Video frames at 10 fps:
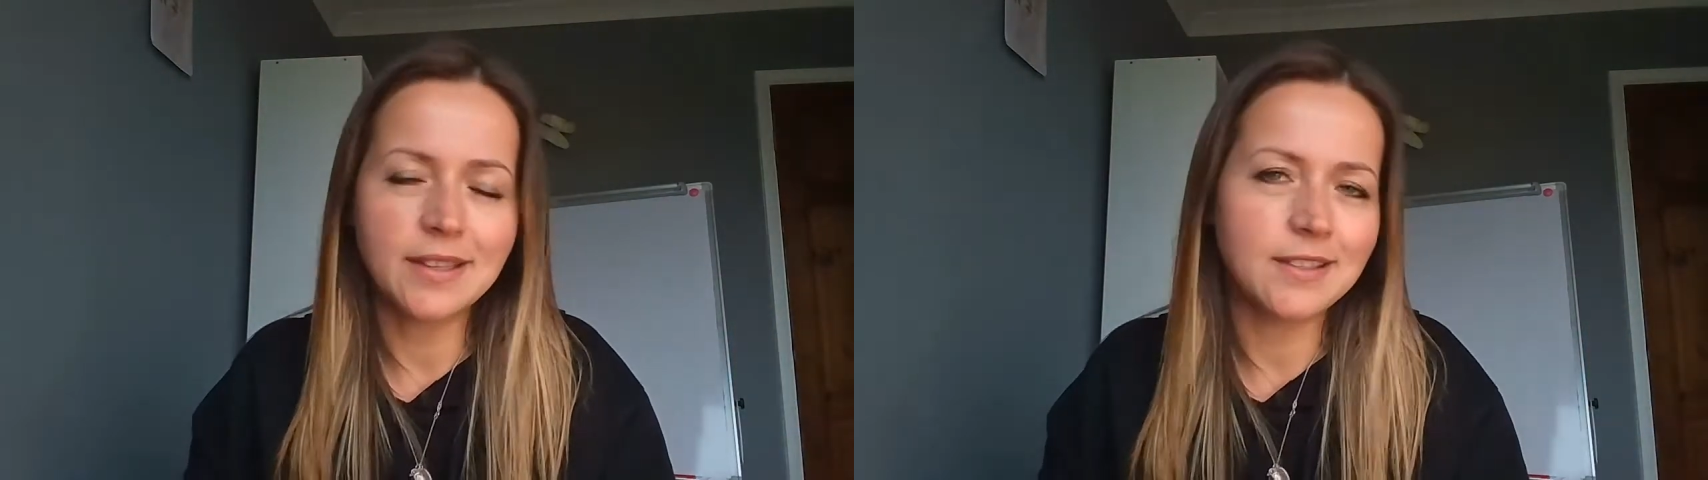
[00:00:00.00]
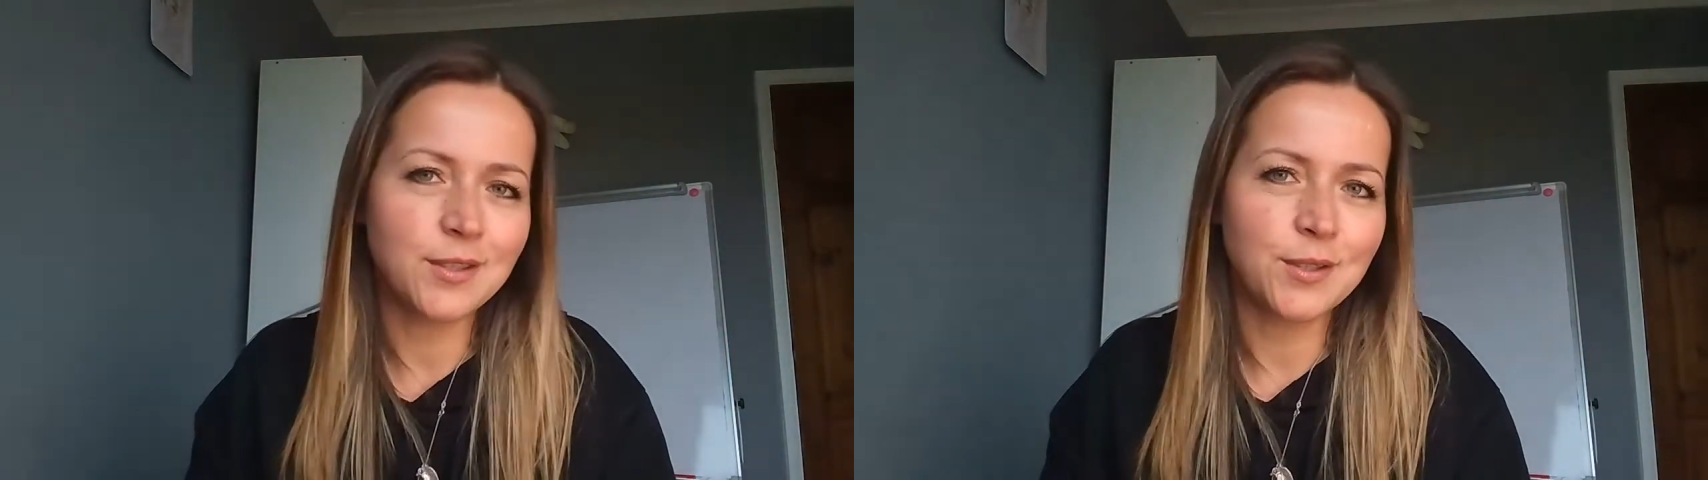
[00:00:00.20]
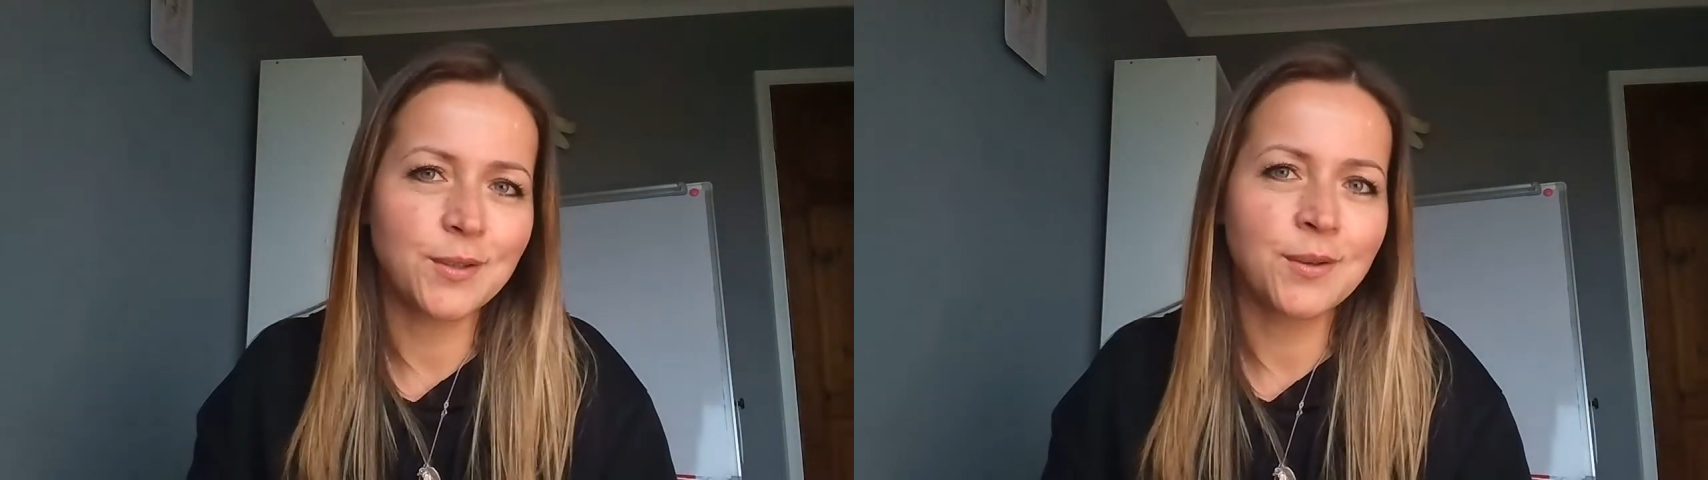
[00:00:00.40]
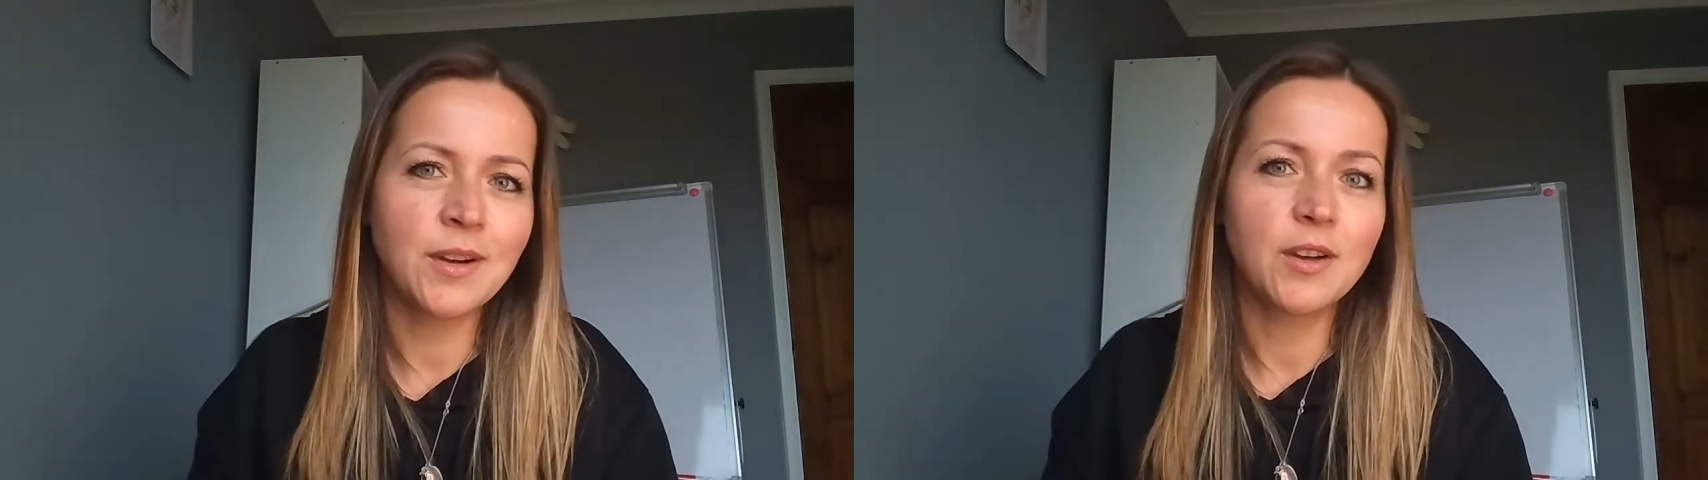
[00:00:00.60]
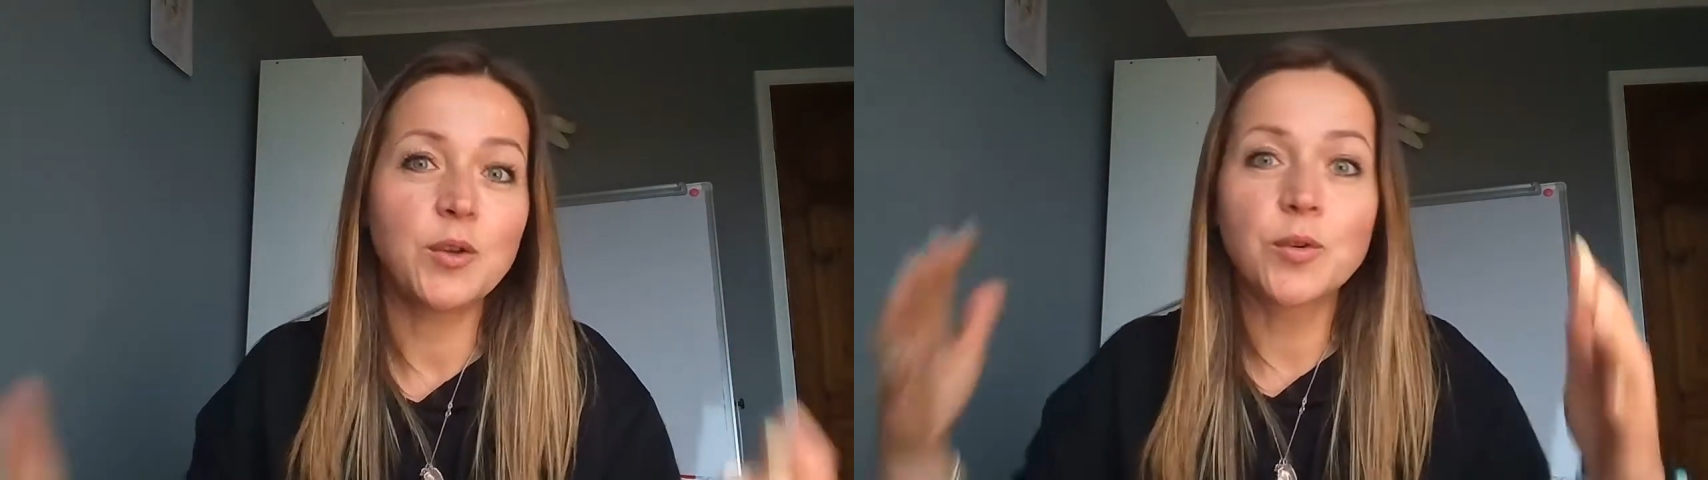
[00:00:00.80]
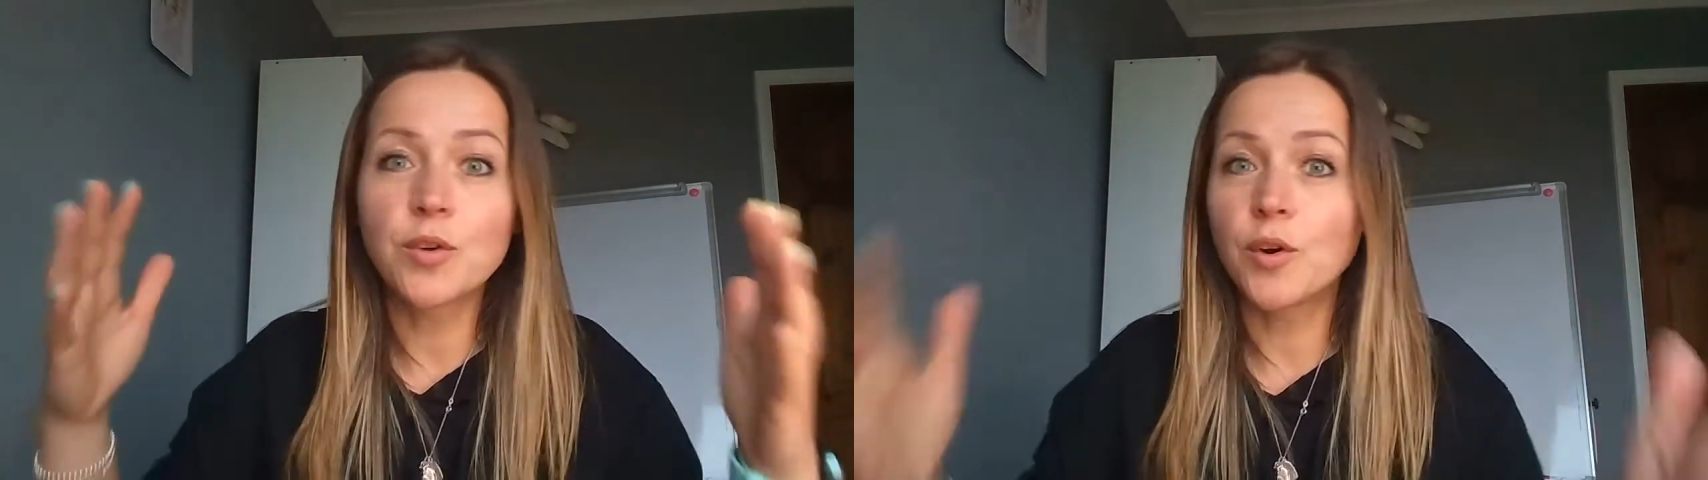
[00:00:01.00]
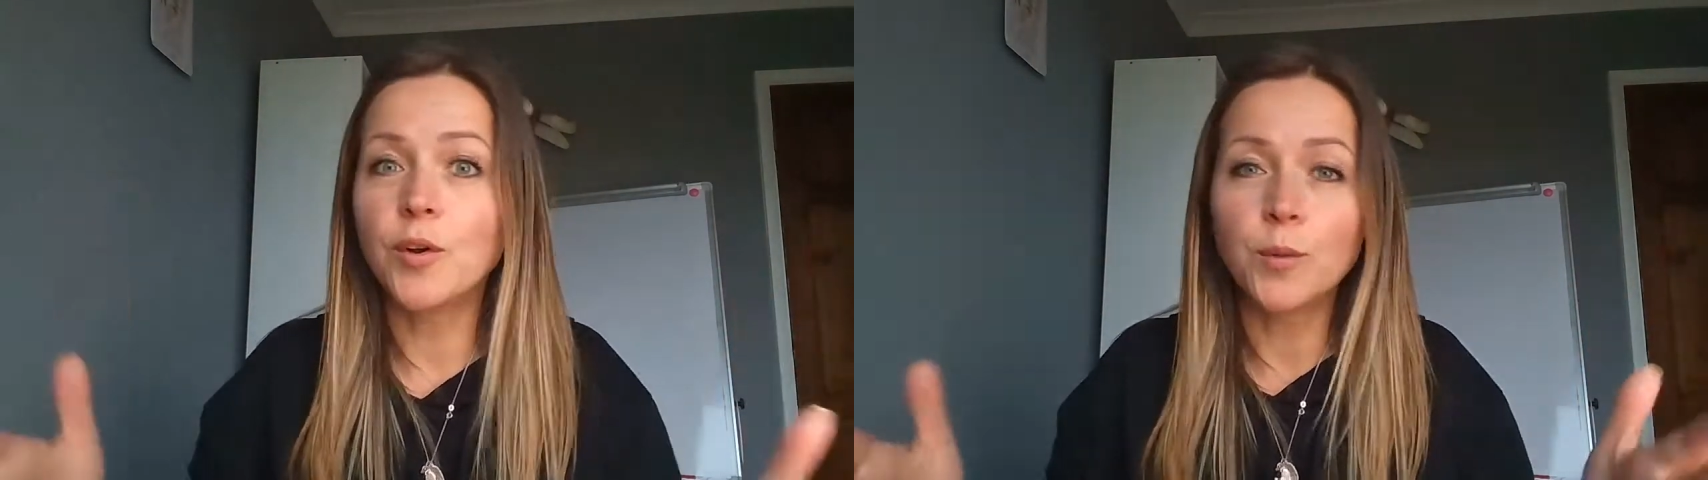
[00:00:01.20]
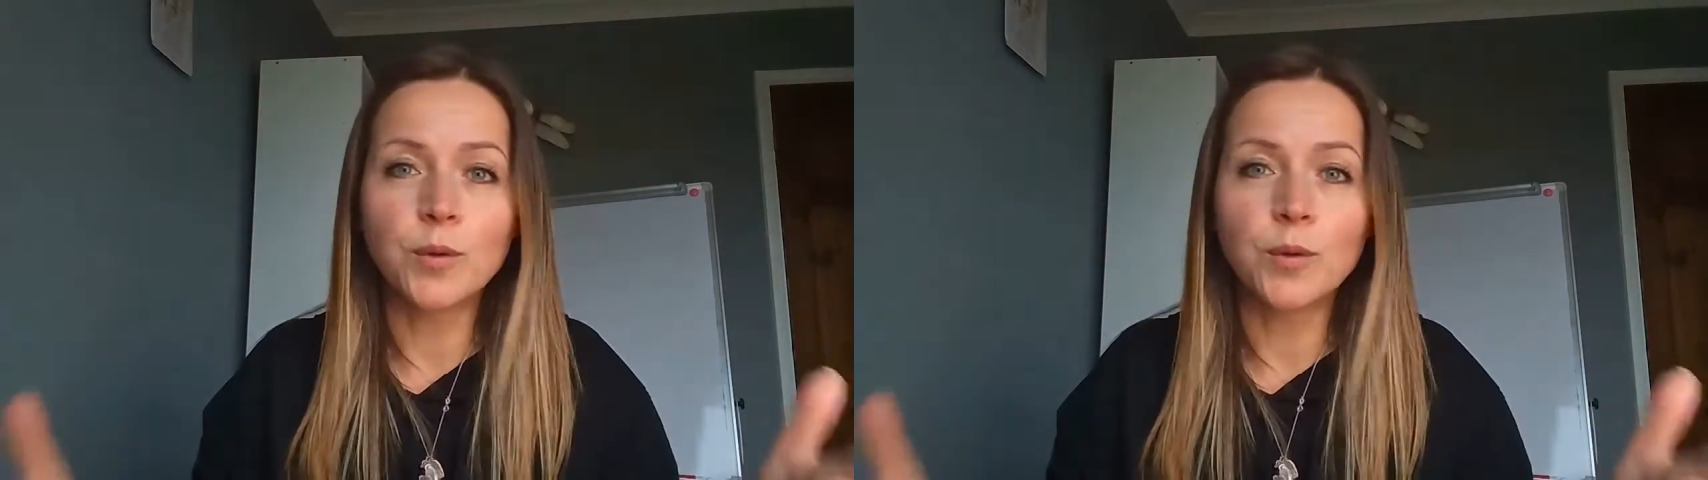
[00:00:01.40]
into your goal,